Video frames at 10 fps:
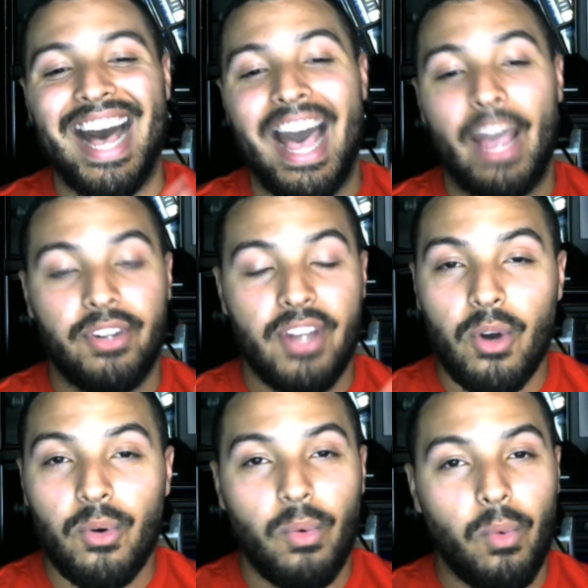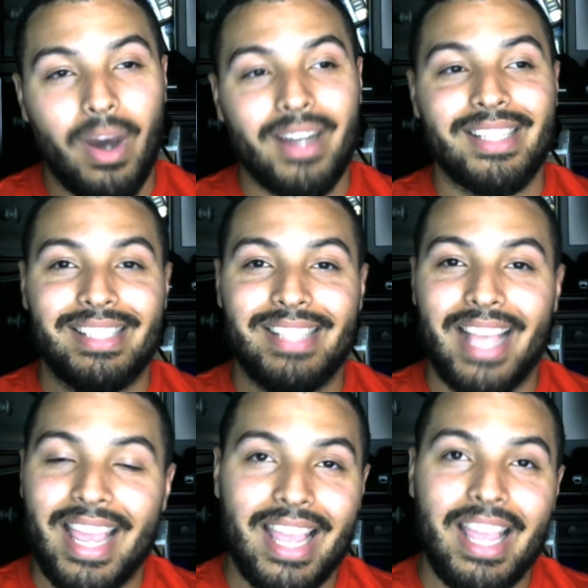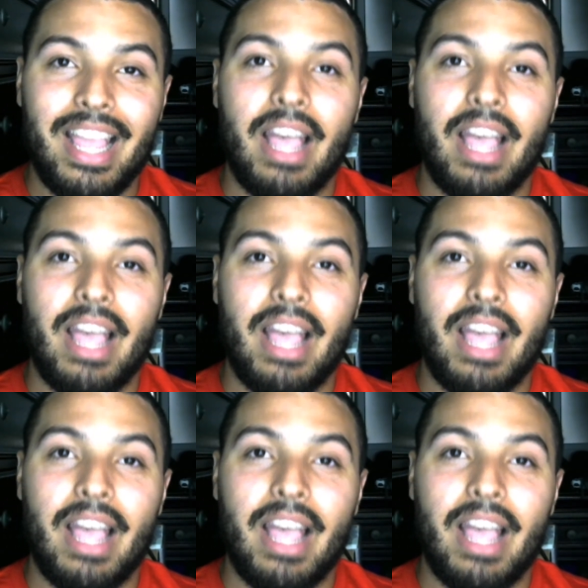I don't want to say